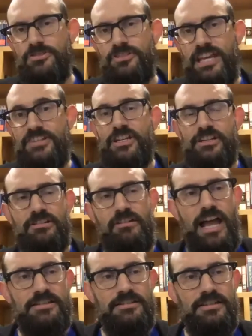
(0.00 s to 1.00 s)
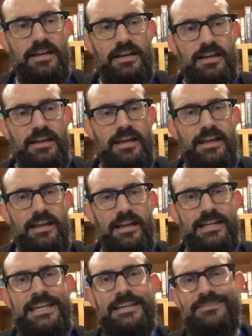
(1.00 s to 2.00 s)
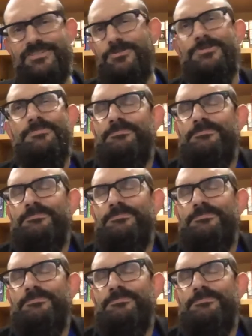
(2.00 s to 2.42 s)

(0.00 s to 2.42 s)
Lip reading: teaching the class, and this was